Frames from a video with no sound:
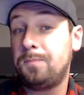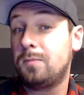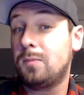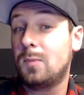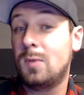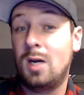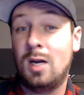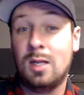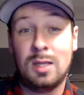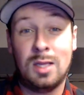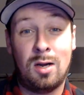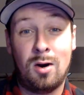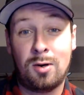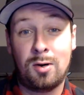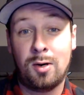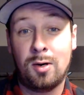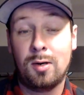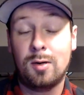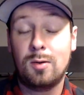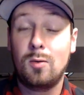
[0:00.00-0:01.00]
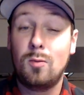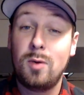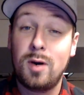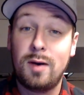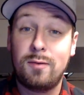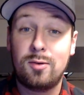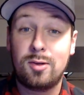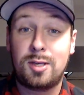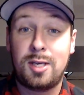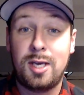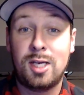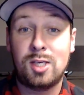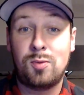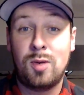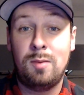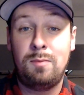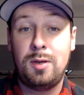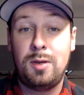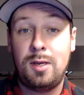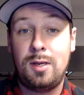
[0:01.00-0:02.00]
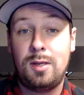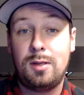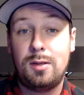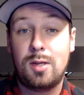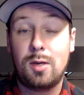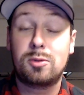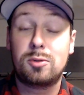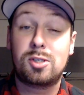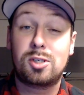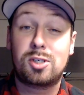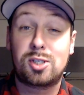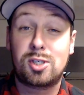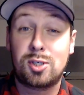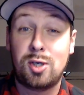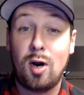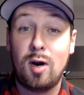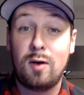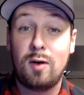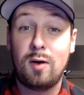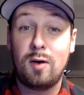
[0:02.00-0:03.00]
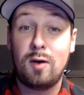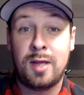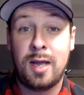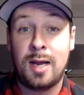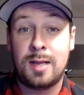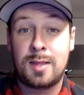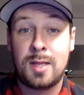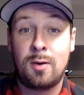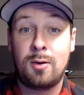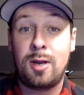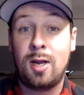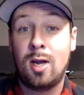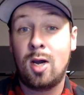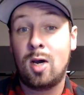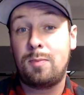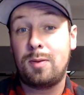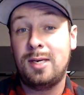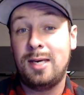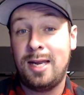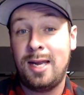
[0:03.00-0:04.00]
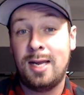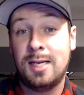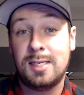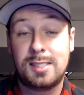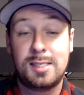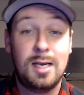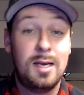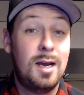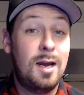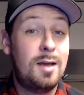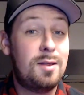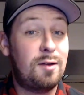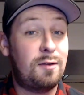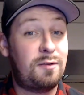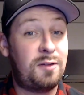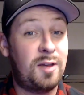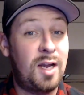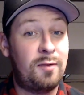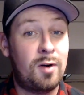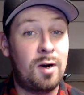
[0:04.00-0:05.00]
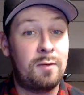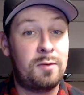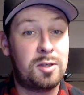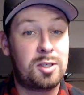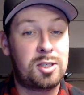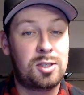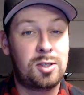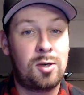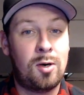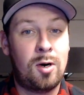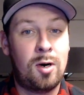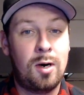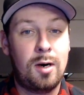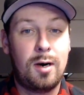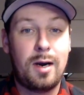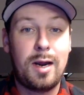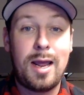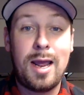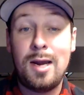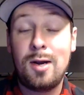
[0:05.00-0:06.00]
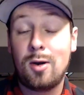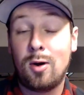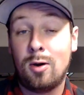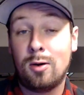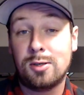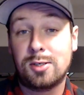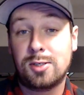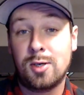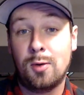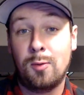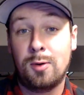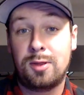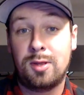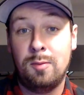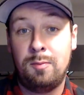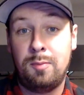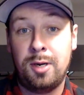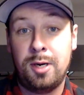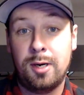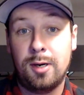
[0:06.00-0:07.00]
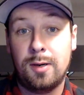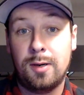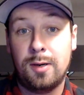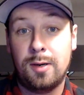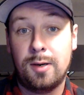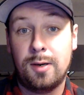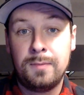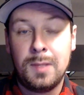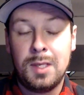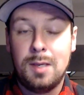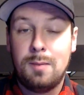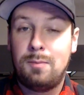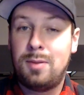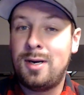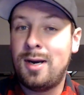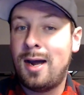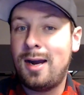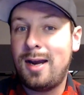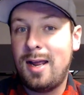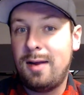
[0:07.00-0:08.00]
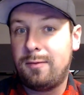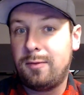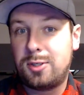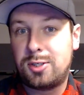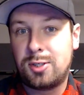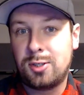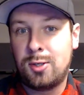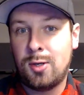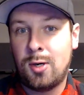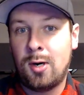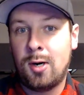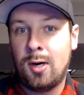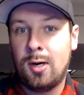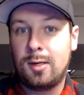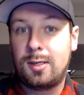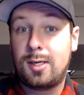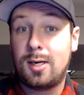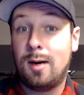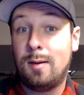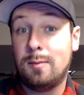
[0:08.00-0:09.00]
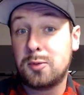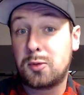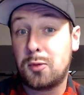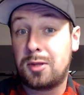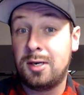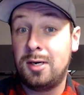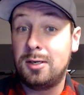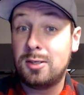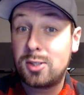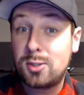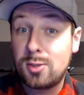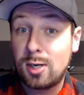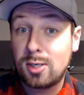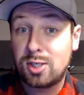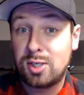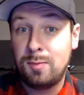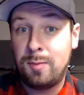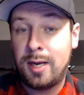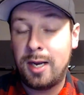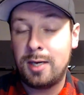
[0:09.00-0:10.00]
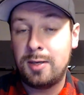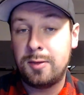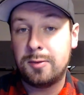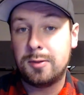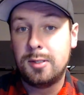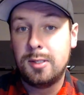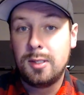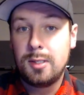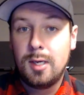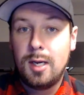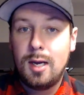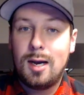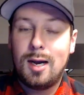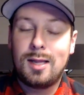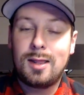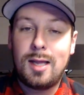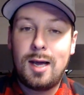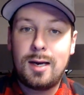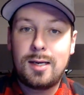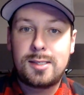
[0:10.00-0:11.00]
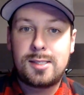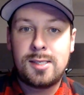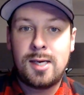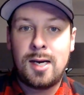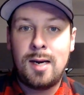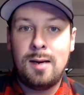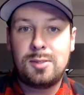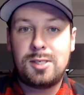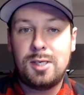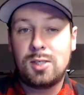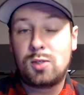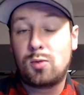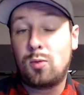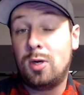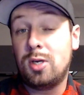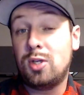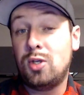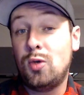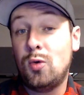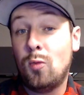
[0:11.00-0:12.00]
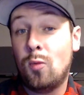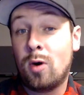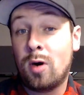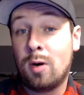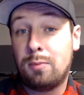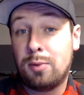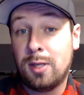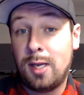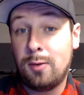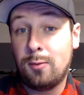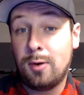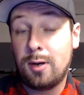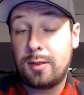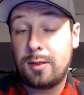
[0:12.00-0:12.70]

a lager, whatever the case may be, there was a cigar for that would help enhance the flavor of the cigar and also with the beer. But not every cigar comes with an instruction manual. A lot of times it's what you want to play with.